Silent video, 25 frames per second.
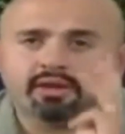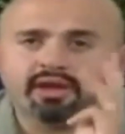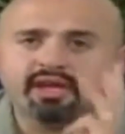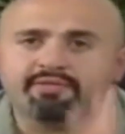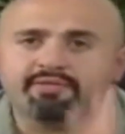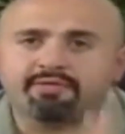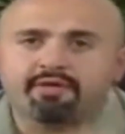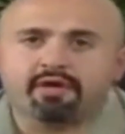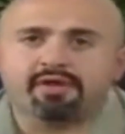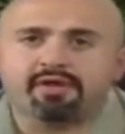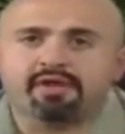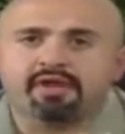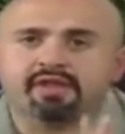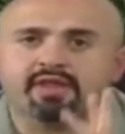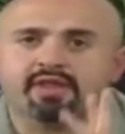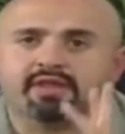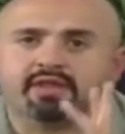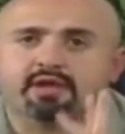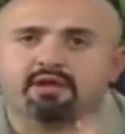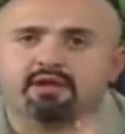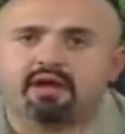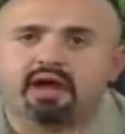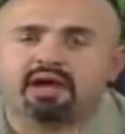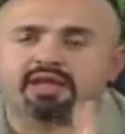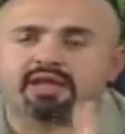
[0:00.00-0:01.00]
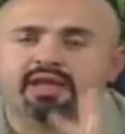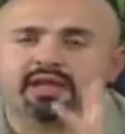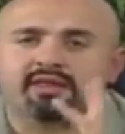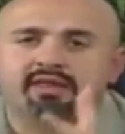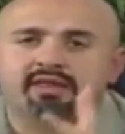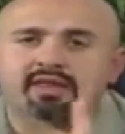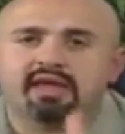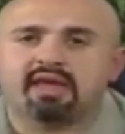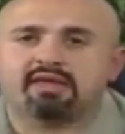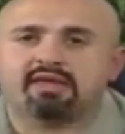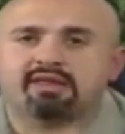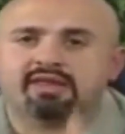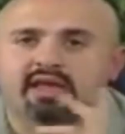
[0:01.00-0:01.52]
Three verses in the Quran
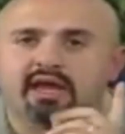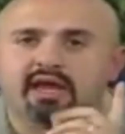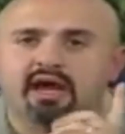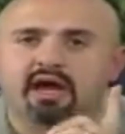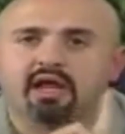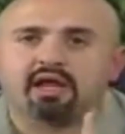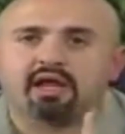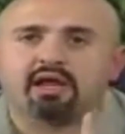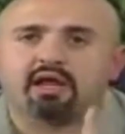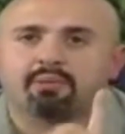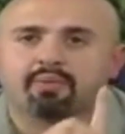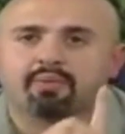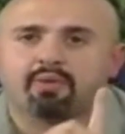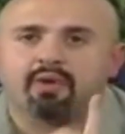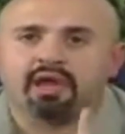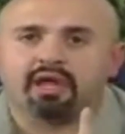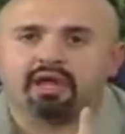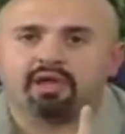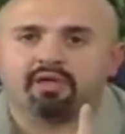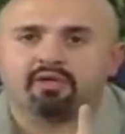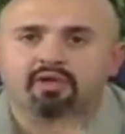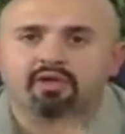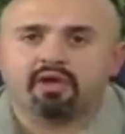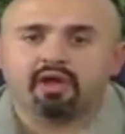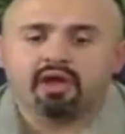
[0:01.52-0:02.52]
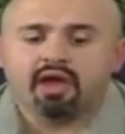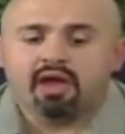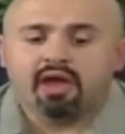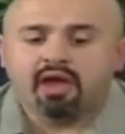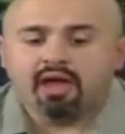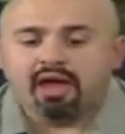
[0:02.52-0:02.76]
that says that Allah prays.